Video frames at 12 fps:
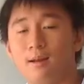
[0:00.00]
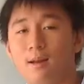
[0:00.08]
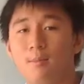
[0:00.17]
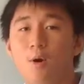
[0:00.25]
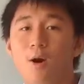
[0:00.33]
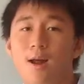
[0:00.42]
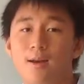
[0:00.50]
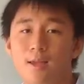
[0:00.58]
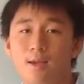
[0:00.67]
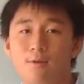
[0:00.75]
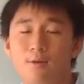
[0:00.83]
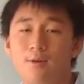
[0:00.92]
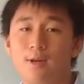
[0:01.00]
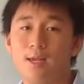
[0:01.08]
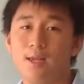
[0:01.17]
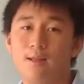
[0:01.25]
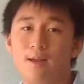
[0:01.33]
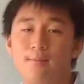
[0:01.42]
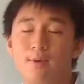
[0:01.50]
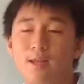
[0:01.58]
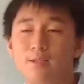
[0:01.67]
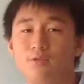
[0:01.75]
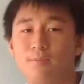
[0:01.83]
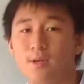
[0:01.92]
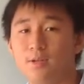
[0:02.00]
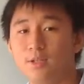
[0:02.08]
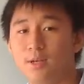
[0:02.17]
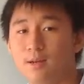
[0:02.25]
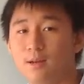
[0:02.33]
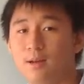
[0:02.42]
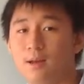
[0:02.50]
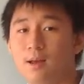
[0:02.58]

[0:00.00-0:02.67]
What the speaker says: the more unequal the income distribution.